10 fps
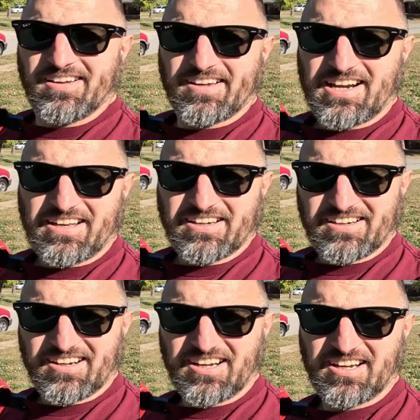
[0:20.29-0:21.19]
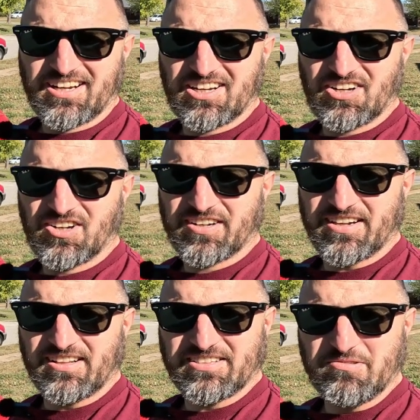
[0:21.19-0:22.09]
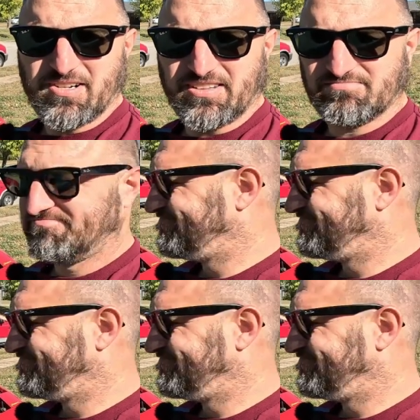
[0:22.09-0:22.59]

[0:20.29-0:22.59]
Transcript: Got an LT1 in